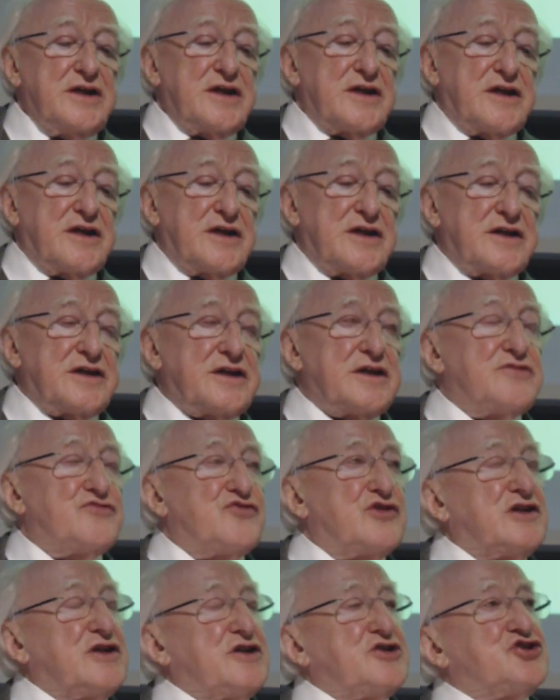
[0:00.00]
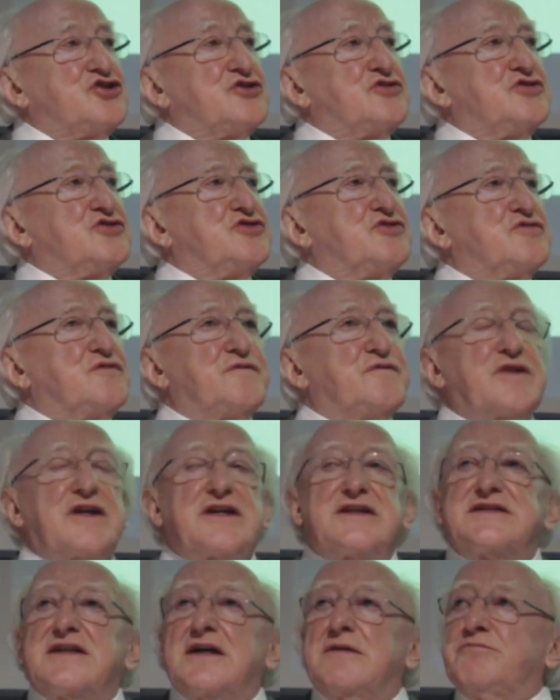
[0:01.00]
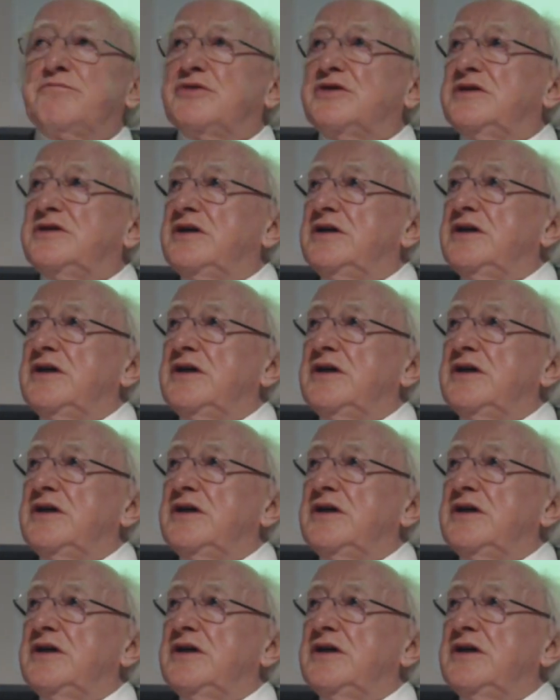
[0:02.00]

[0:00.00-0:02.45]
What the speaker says: in relation to, for example,